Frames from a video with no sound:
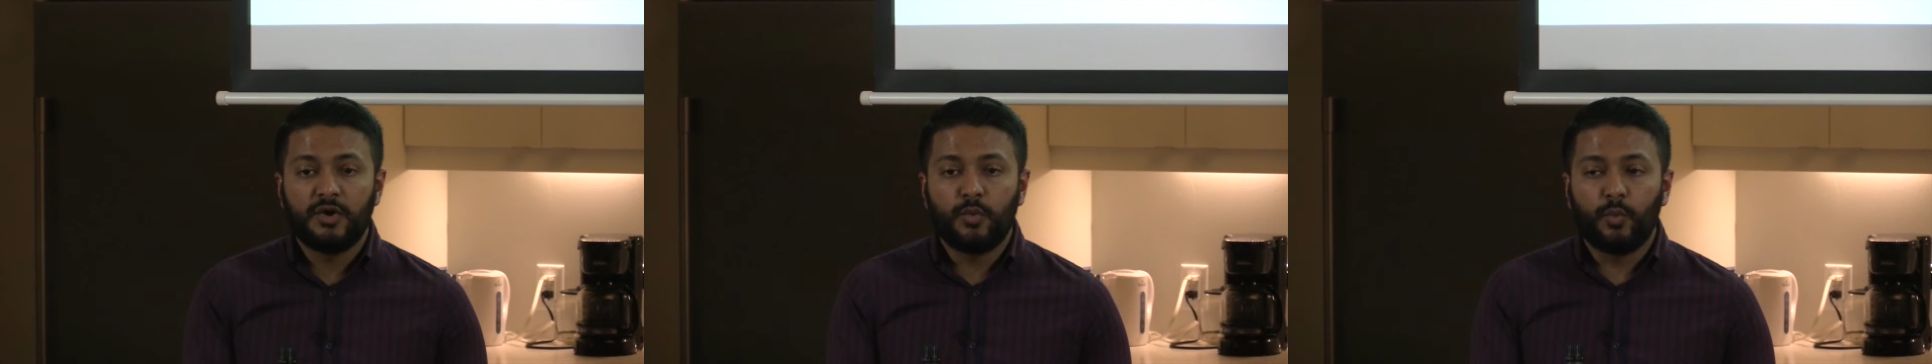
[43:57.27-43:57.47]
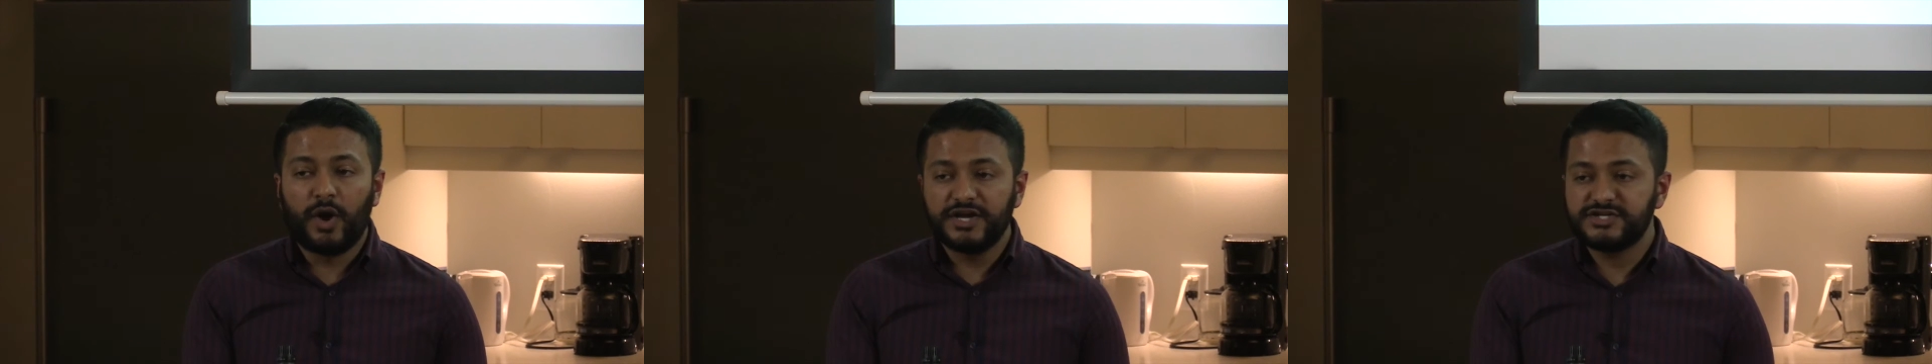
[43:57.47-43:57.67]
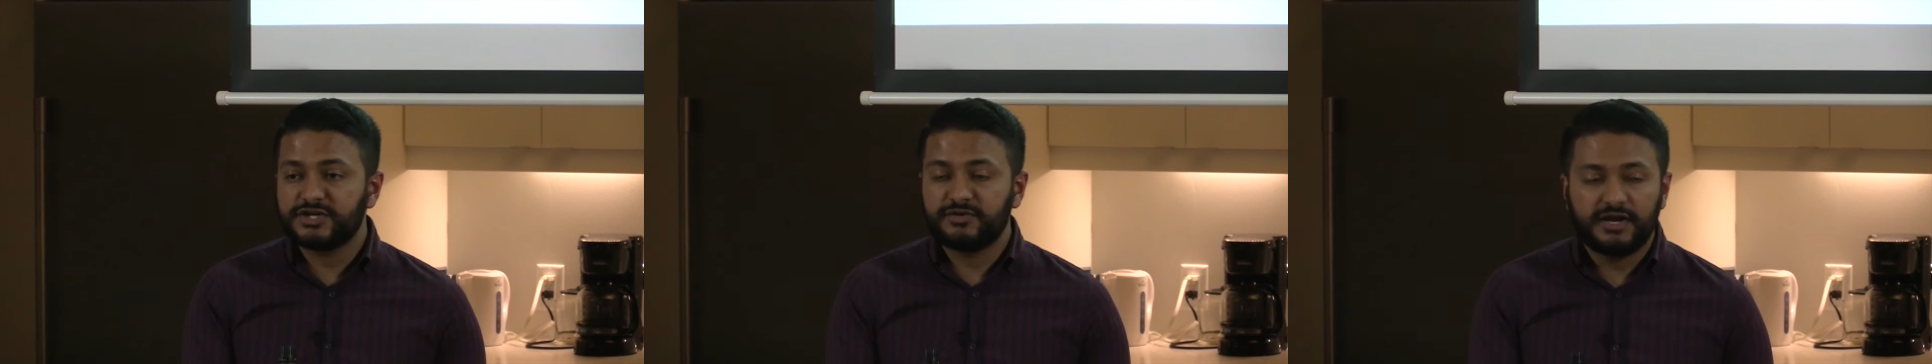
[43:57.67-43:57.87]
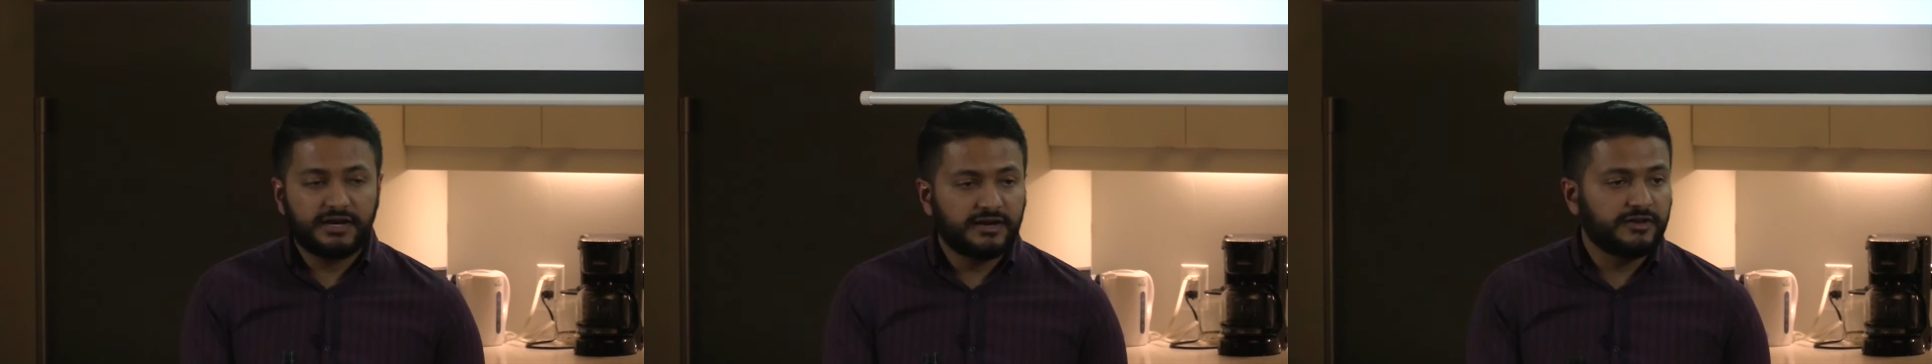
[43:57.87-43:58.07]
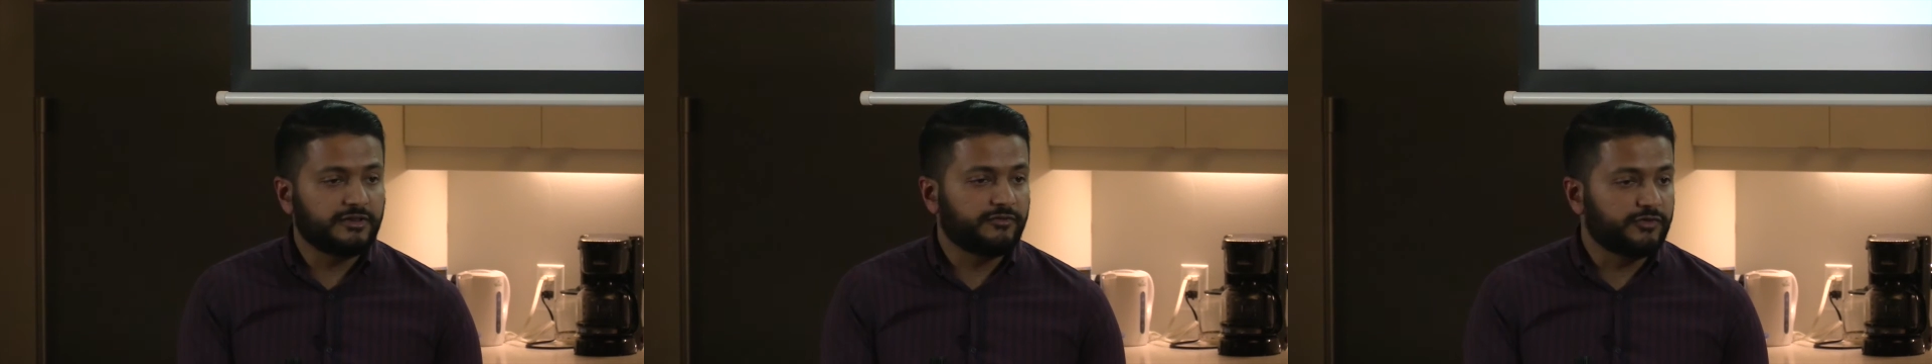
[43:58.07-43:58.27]
why'd you create it
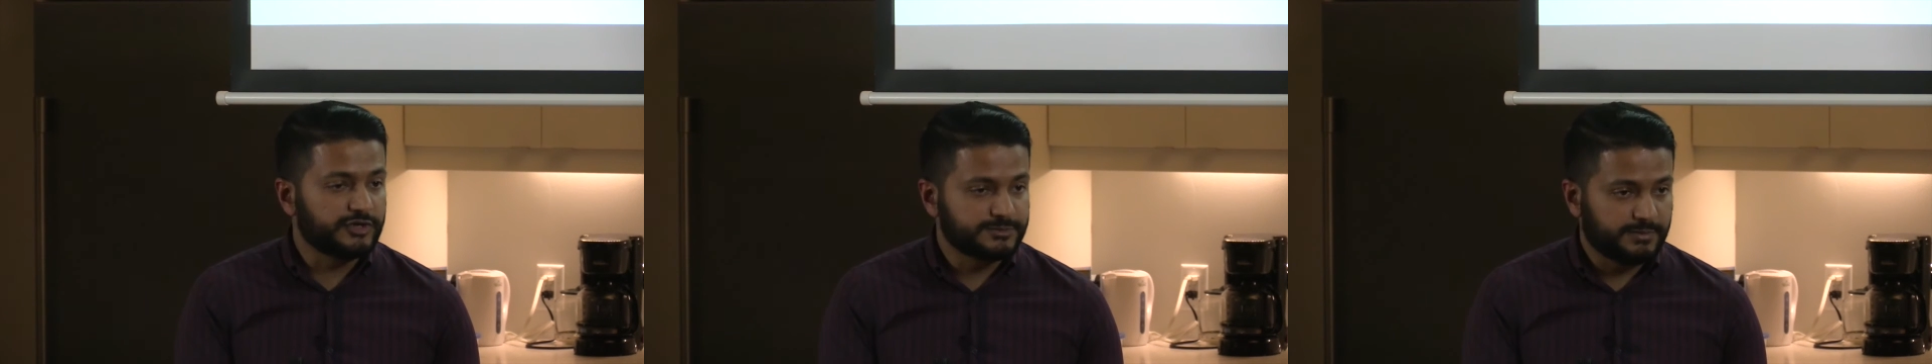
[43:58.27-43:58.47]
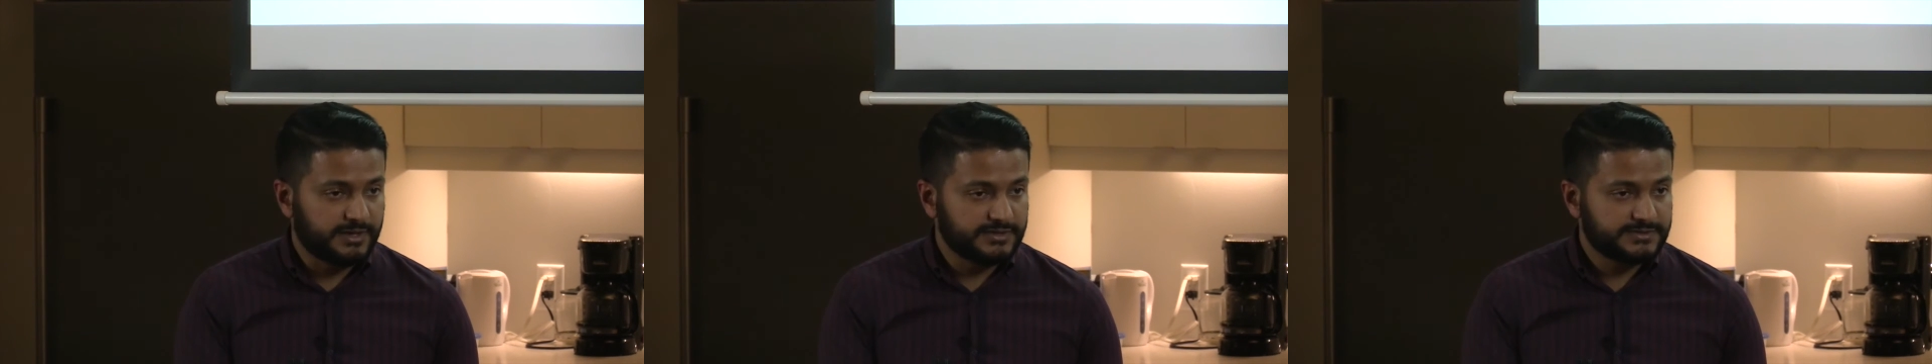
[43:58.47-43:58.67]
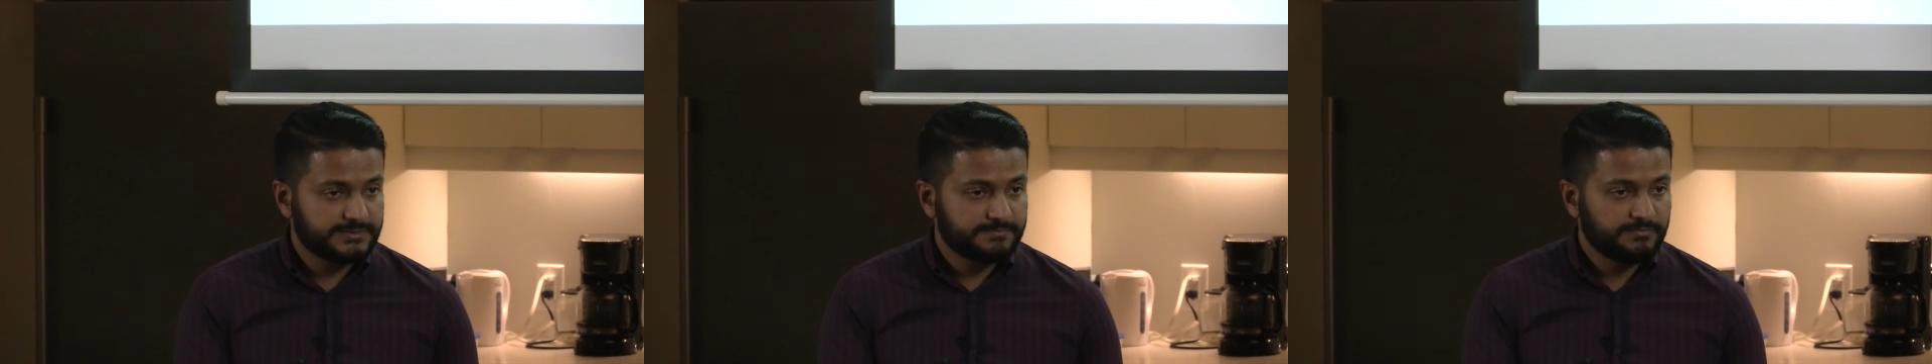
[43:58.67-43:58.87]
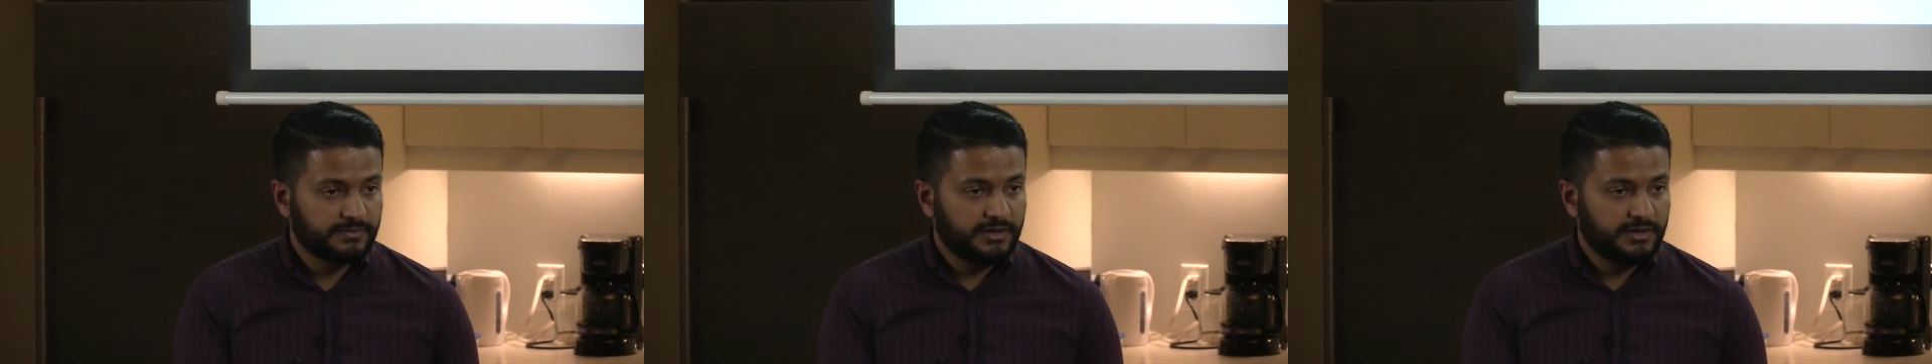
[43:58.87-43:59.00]
in the first place?